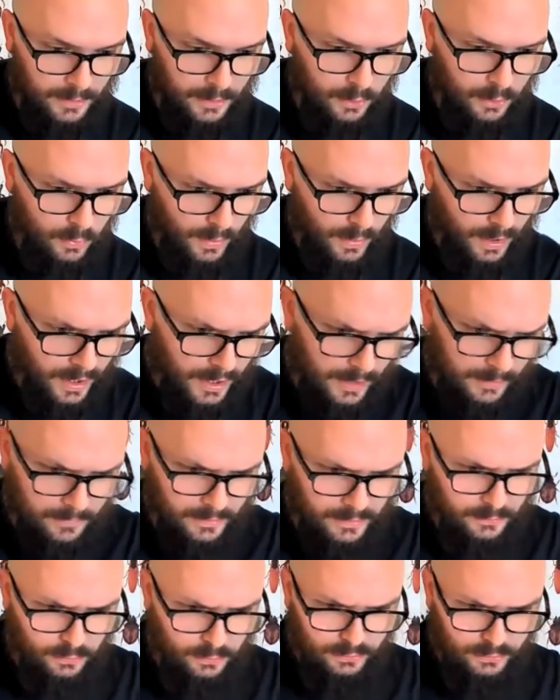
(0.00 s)
cool. Um,
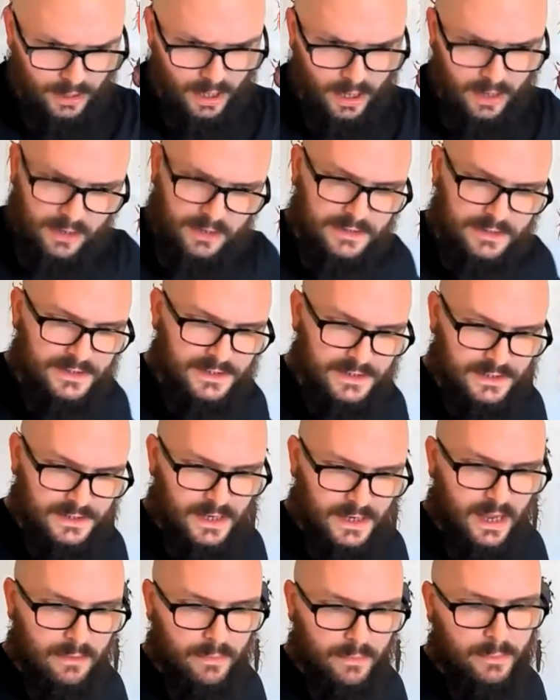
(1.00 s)
Lorna asks,
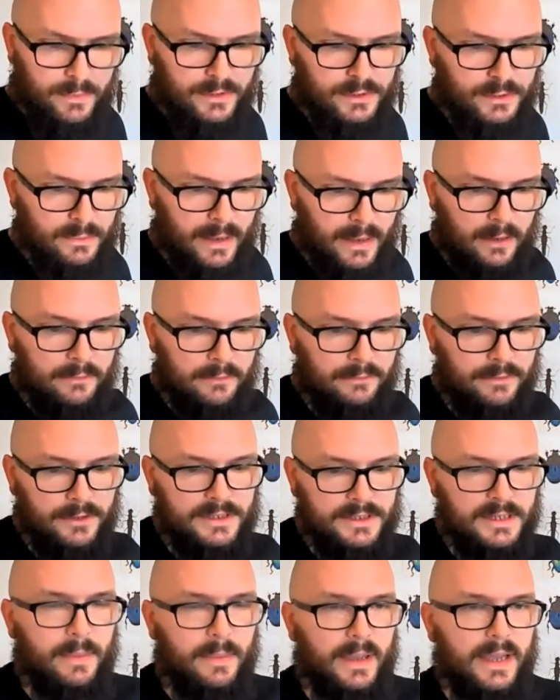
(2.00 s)
um, when we're talking about
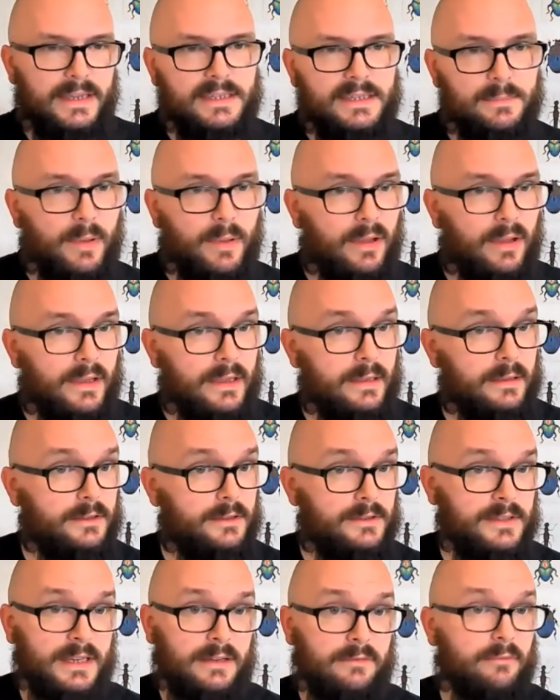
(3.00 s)
confusing pests by
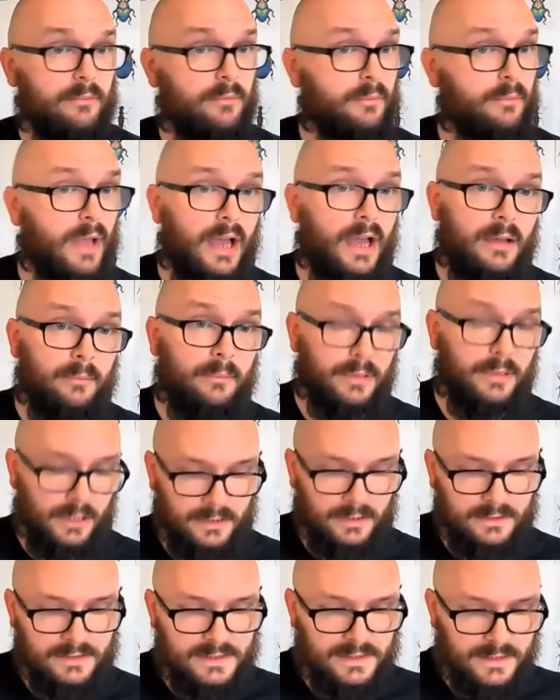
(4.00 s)
using different um,
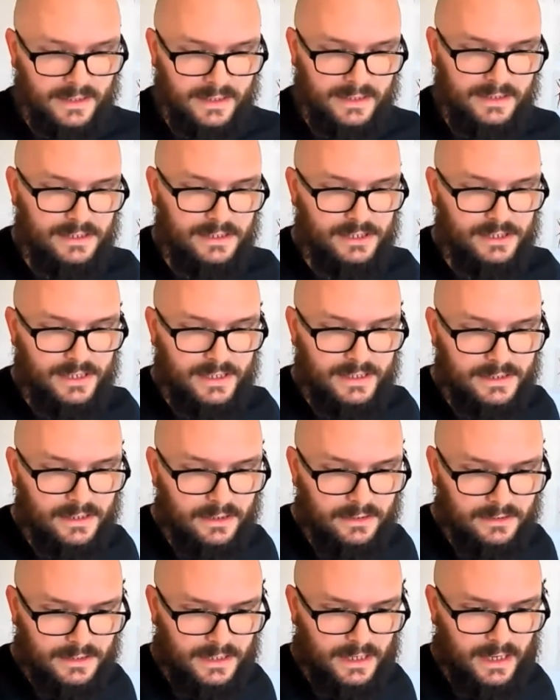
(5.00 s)
plants and things, she's
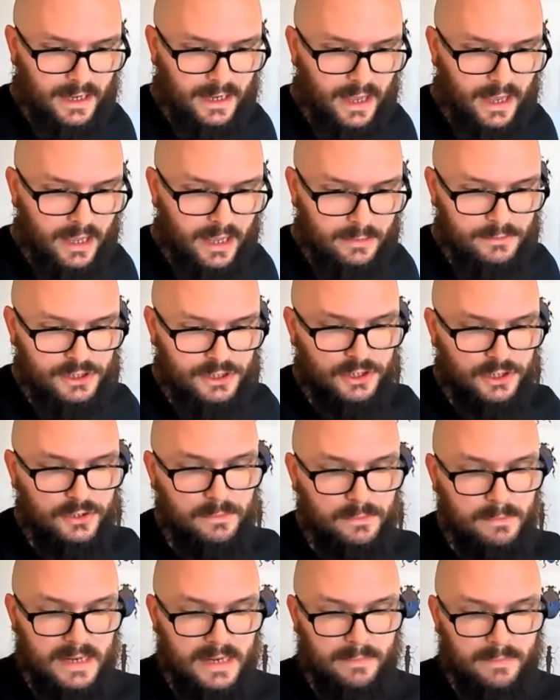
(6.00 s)
asking, um, should
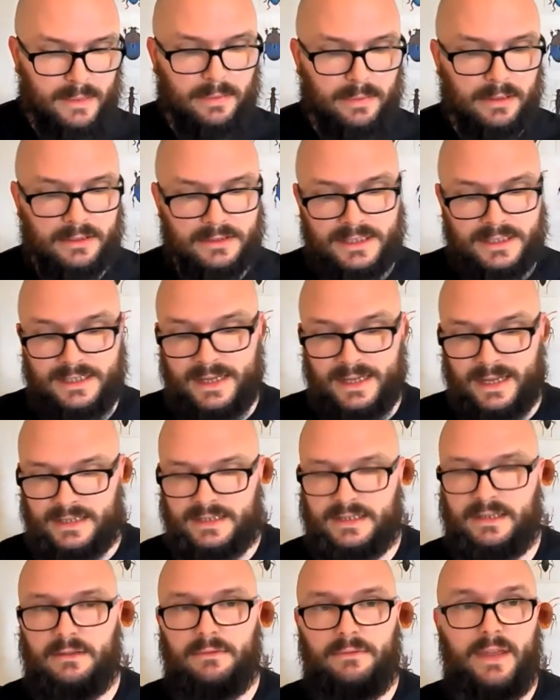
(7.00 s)
mint be planted next
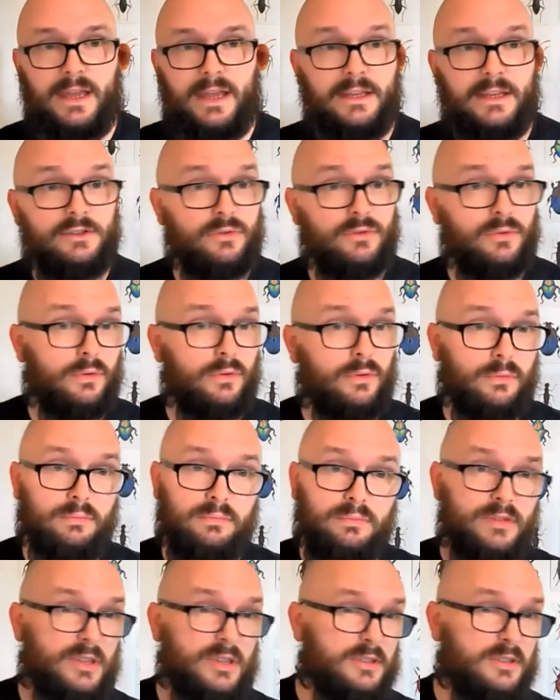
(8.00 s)
to the veg or
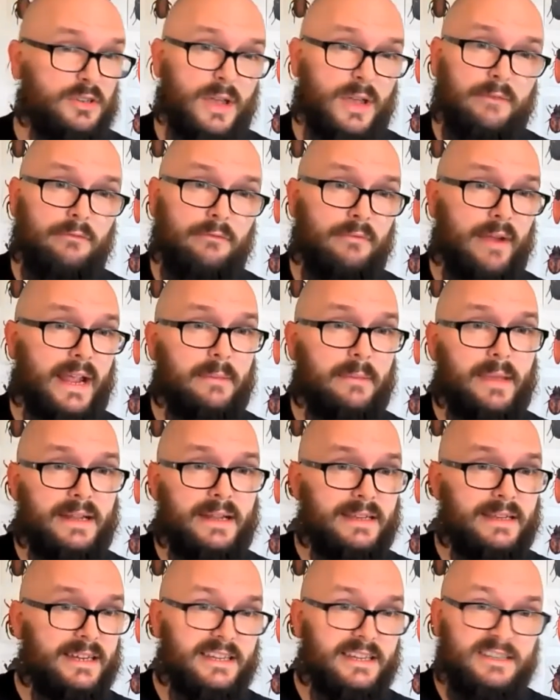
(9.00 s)
do you have a
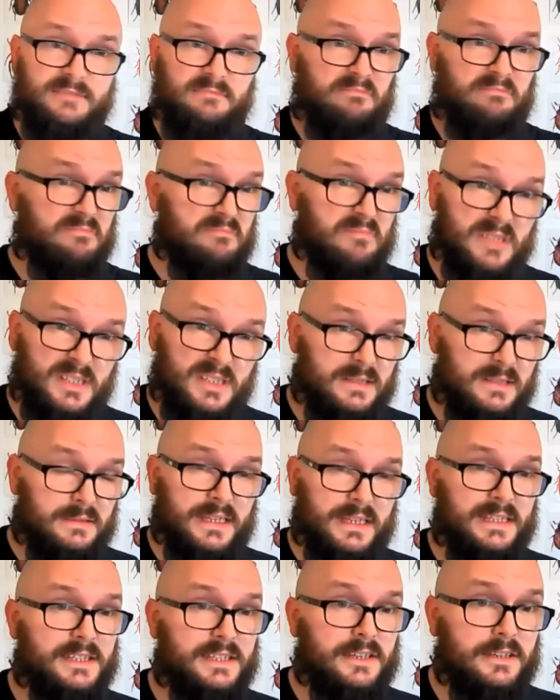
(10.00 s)
recommended
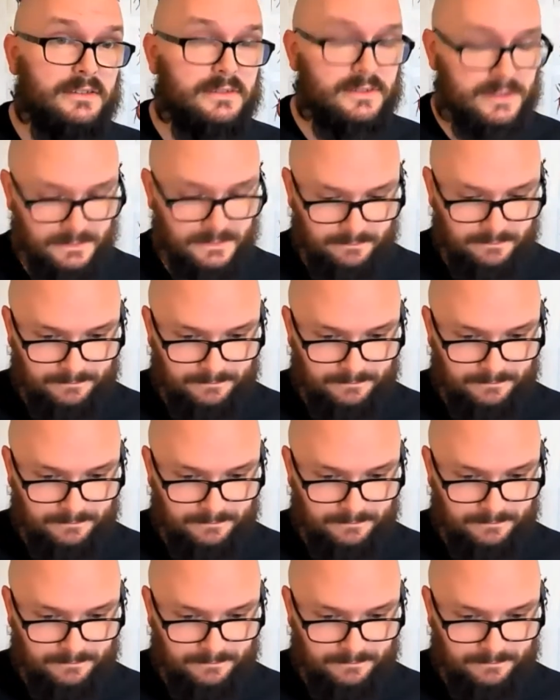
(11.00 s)
distance?